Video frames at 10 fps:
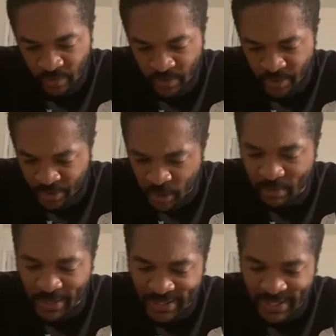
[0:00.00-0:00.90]
You
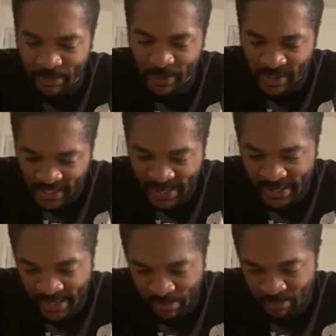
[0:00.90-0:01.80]
might not be
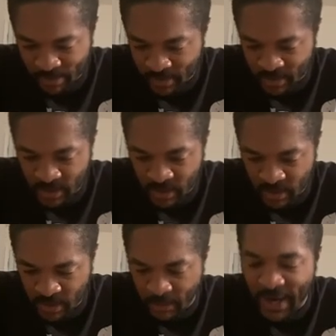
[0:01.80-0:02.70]
thinking it, but
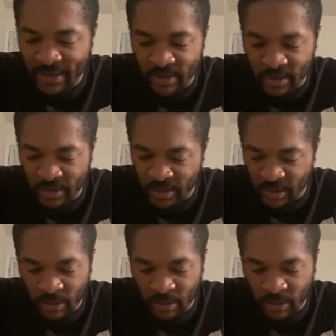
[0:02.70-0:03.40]
spiders is the